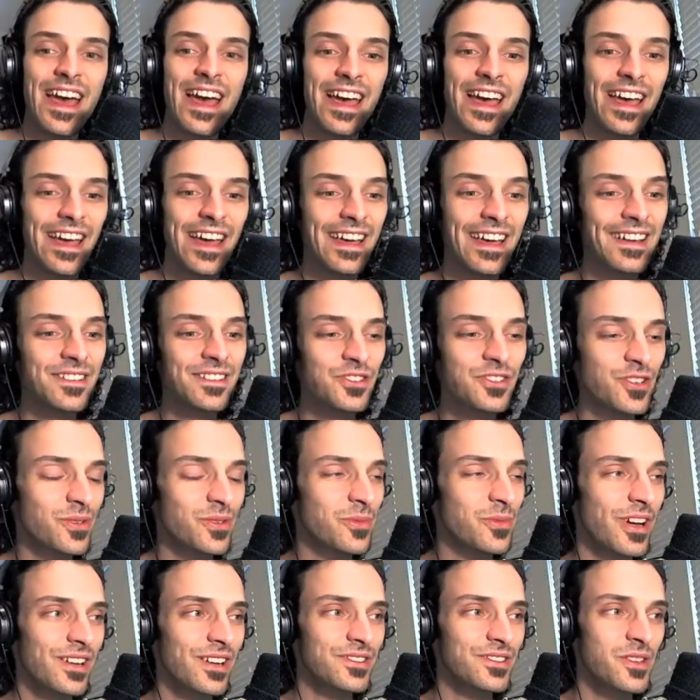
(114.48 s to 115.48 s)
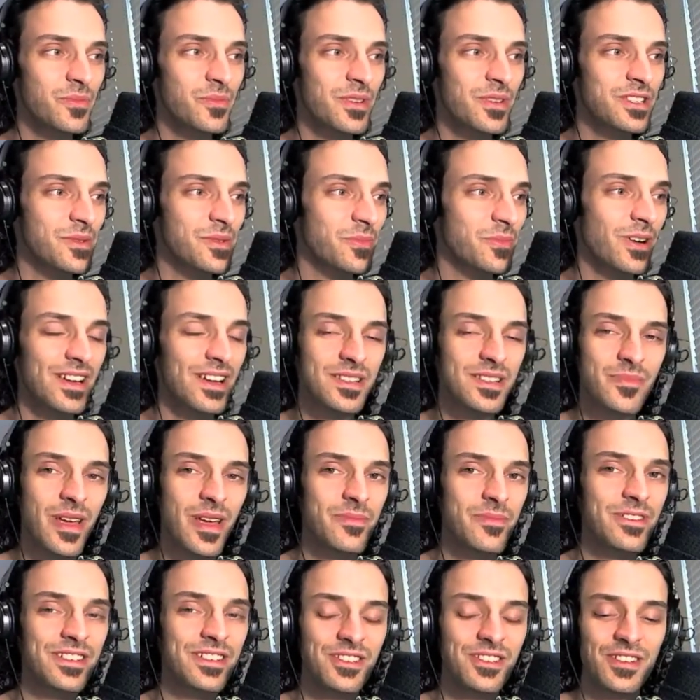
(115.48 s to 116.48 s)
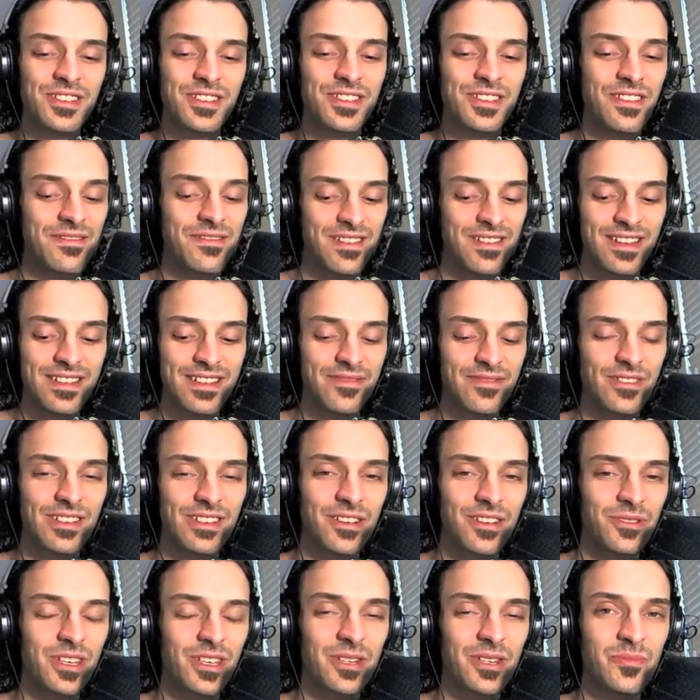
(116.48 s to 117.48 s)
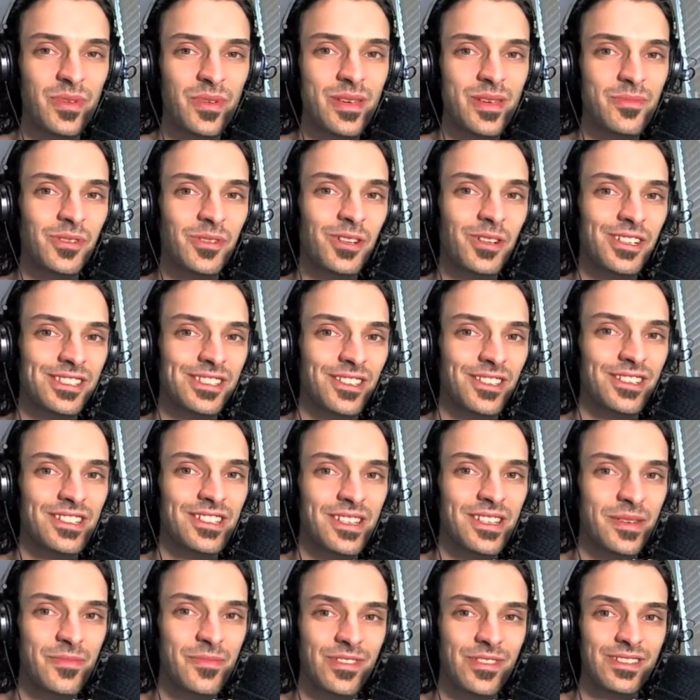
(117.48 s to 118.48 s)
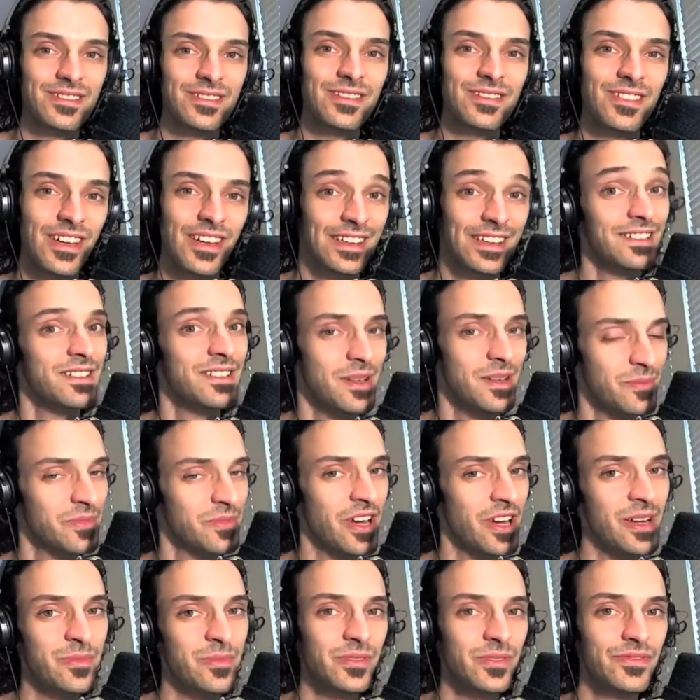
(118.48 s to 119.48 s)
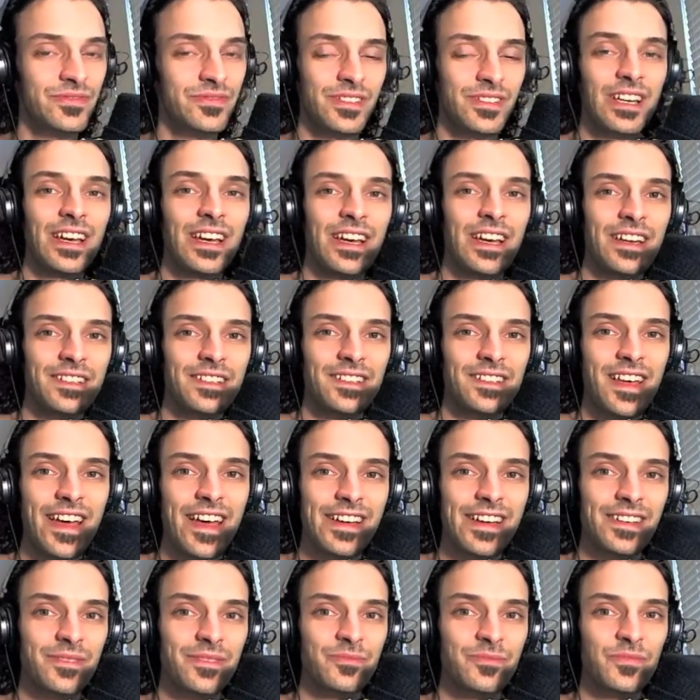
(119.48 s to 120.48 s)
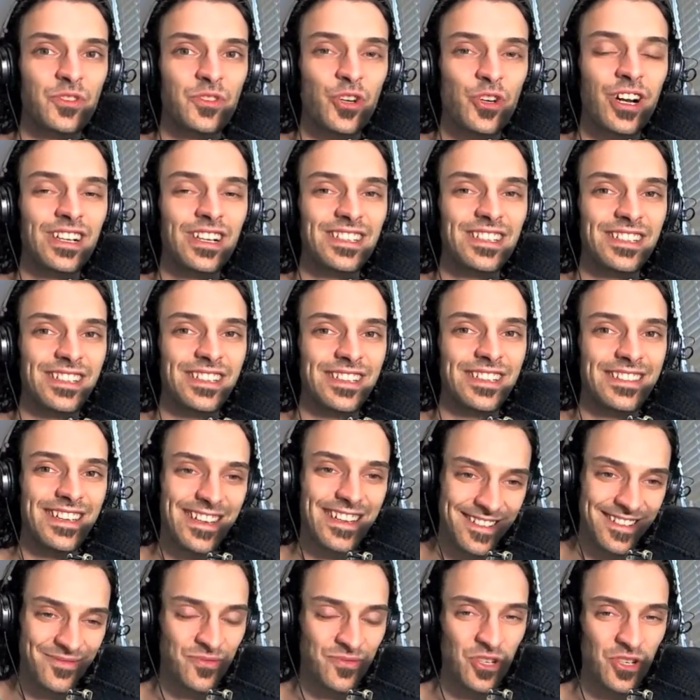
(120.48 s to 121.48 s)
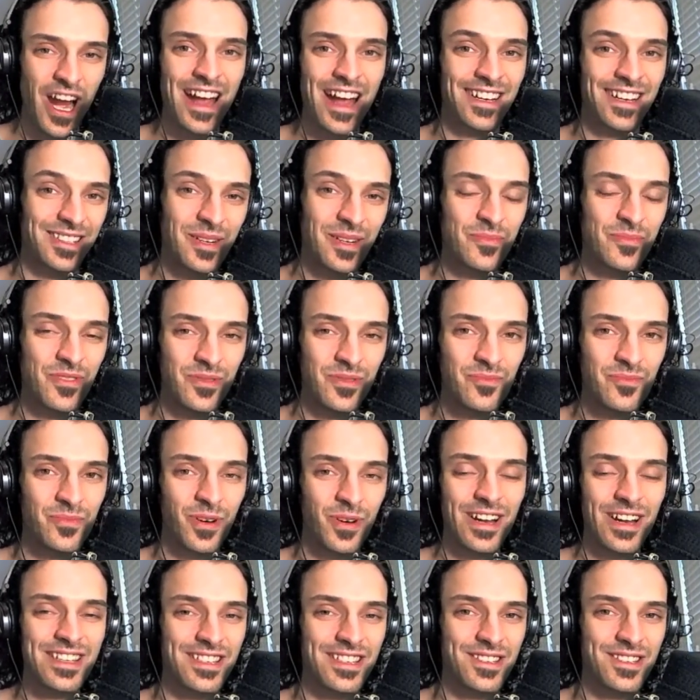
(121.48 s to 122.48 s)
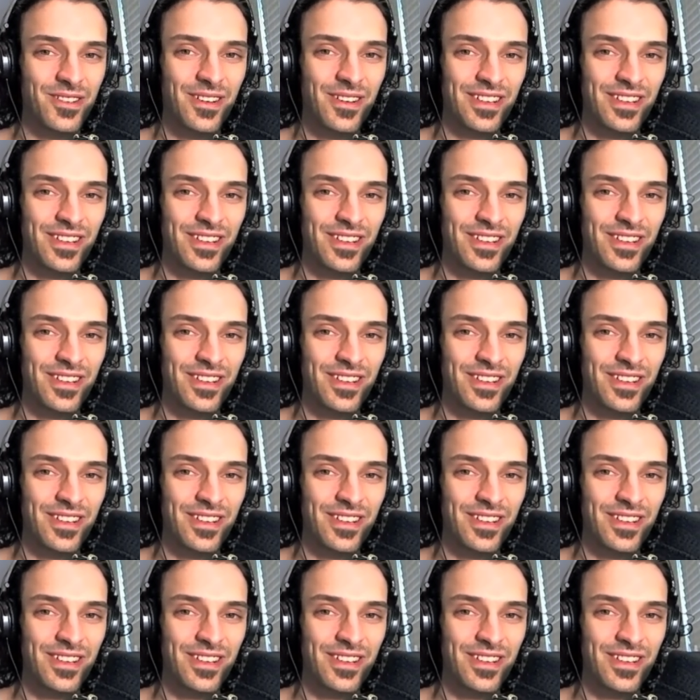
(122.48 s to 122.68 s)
And should we also be surprised? Maybe it's just the thing of, you know, getting people hooked on something like some type of tech drug and then jacking up the prices on